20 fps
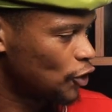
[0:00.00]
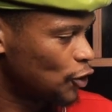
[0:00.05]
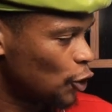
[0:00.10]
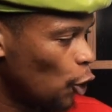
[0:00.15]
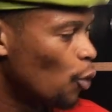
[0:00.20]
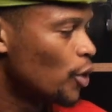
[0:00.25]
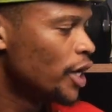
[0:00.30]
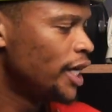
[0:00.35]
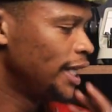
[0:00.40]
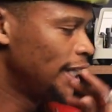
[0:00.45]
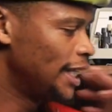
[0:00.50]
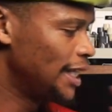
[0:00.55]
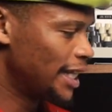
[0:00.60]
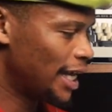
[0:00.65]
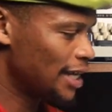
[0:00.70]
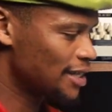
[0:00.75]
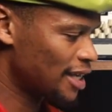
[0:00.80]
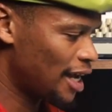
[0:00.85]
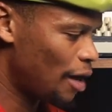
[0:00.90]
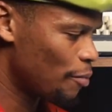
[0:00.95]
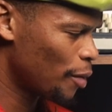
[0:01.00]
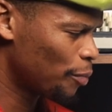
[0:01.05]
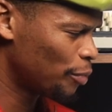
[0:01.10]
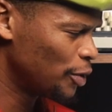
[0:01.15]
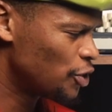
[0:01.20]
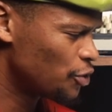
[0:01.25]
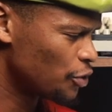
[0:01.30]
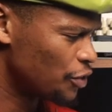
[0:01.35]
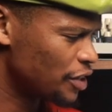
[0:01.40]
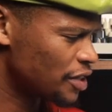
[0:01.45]
So he does come up
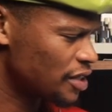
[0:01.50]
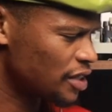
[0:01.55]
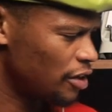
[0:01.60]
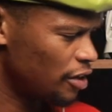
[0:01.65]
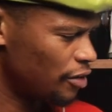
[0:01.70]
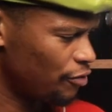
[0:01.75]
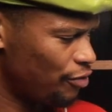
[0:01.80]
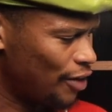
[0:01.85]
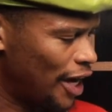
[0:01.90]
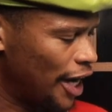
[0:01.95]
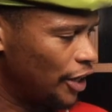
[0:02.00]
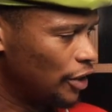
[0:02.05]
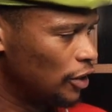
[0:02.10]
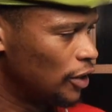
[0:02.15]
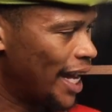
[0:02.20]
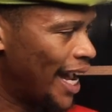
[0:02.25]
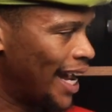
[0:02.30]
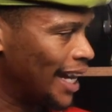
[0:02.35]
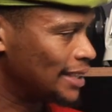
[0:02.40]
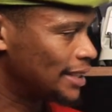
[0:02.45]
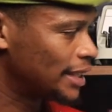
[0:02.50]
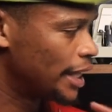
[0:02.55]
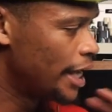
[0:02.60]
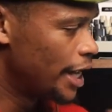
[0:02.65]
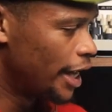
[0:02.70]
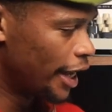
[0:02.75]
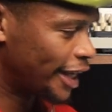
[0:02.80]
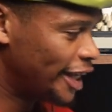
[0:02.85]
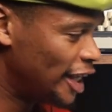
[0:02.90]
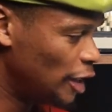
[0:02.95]
into this final as
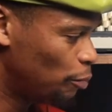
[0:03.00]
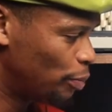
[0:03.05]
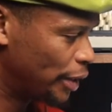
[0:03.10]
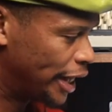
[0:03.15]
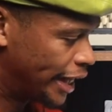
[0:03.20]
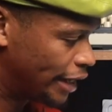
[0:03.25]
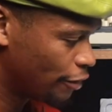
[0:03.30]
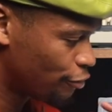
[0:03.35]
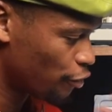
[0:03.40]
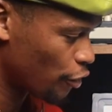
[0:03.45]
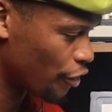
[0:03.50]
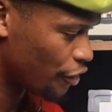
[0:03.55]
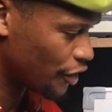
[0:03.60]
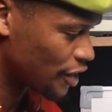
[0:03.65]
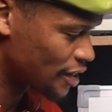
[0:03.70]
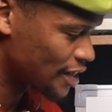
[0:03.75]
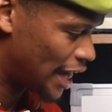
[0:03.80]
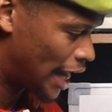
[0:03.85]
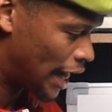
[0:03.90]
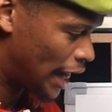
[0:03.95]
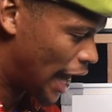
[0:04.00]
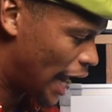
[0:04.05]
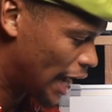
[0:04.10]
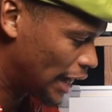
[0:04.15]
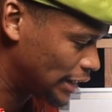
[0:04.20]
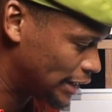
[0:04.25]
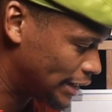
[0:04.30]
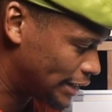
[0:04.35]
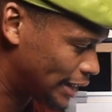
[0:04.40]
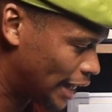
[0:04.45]
a key player for this Al
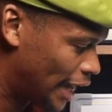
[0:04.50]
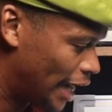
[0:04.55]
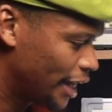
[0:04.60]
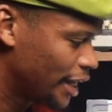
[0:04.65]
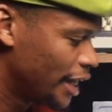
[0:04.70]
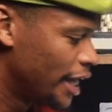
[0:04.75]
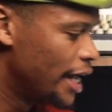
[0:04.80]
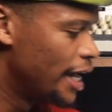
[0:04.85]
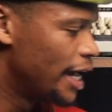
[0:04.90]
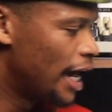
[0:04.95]
Ahly side.